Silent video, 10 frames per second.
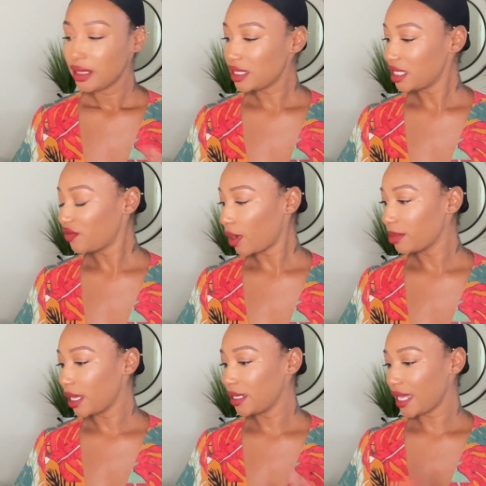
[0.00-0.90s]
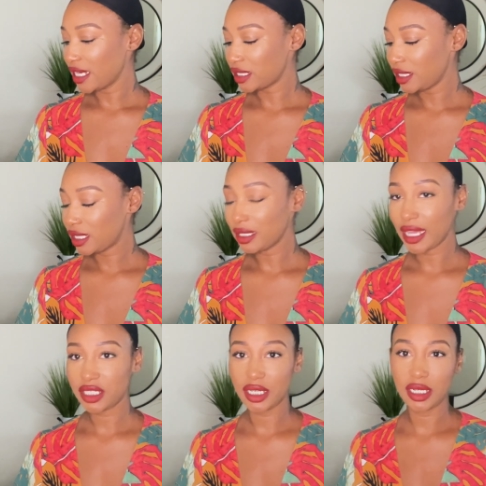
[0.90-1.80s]
This is from the Dashly
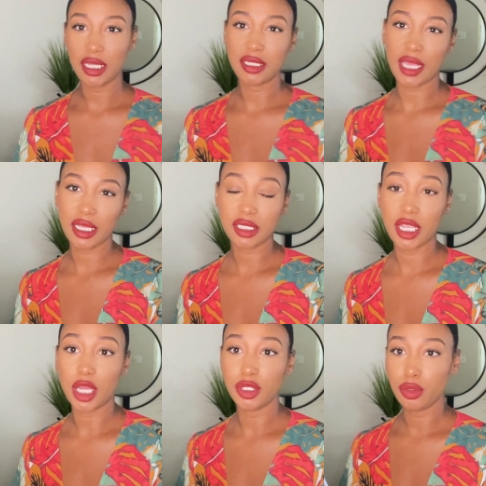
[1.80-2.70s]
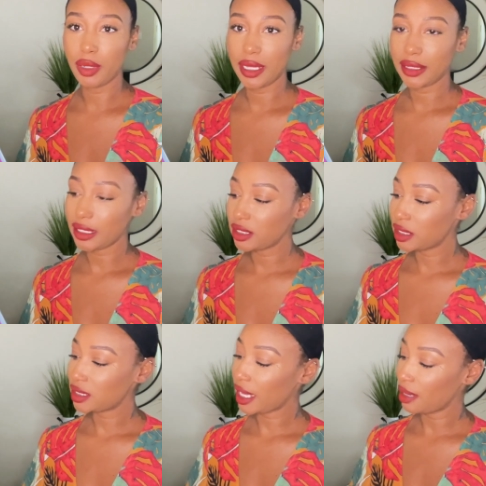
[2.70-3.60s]
collection. It's actually a new wig they
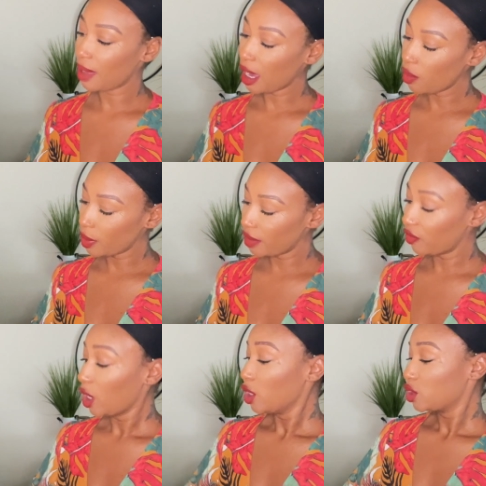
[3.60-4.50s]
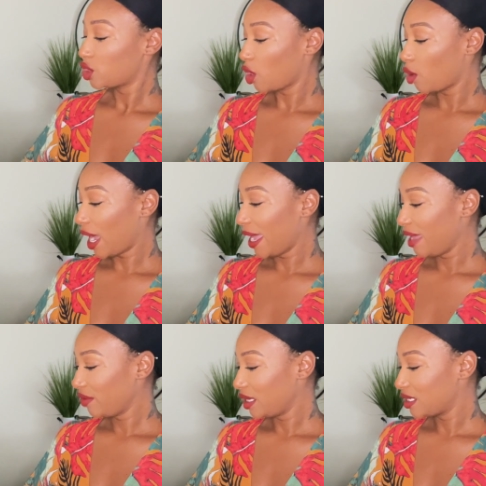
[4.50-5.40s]
just came out with. So I
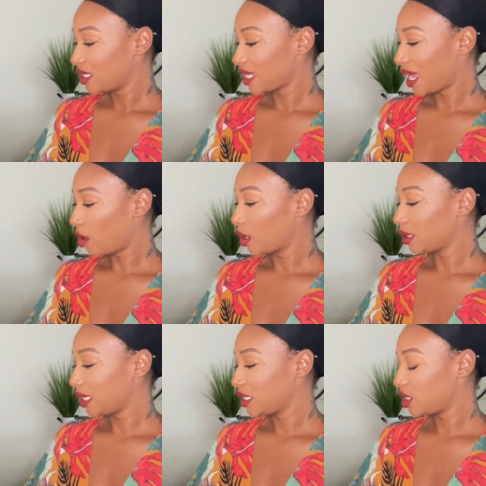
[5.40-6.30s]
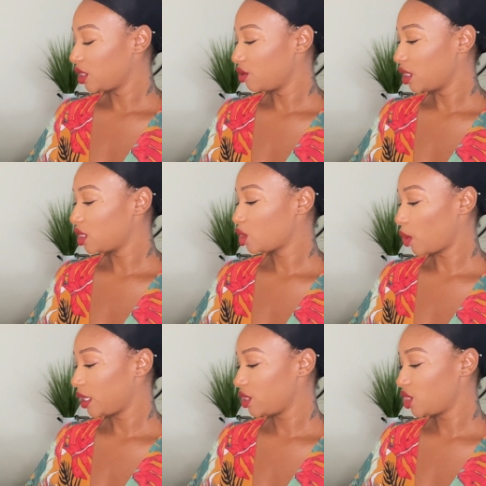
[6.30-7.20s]
have it in a style Lace Unit
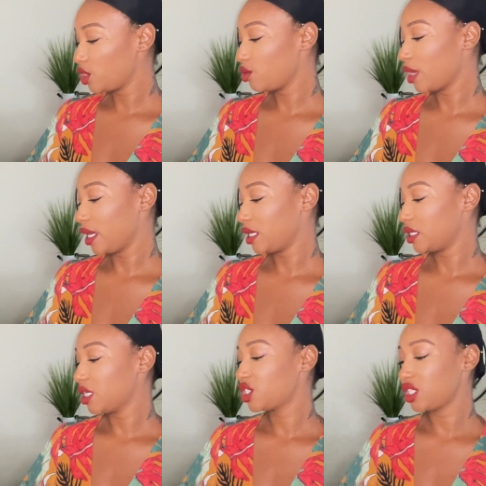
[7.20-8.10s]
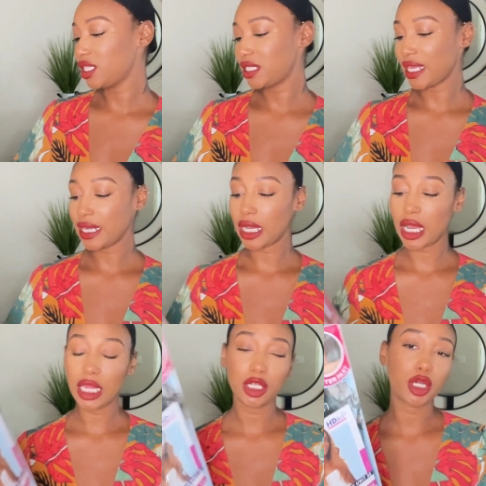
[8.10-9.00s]
22 and she's in a
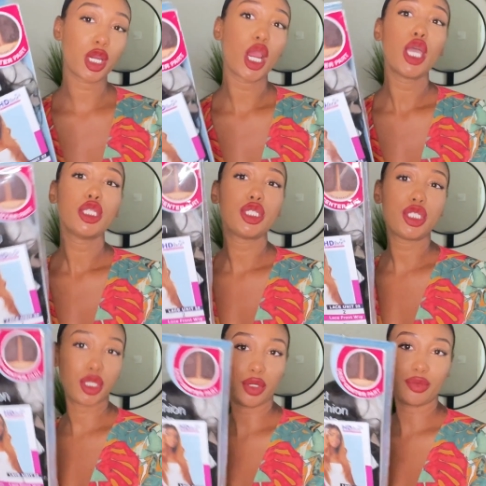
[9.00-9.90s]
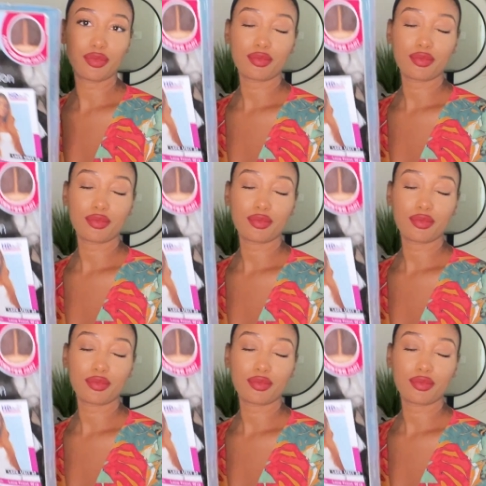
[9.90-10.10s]
color two.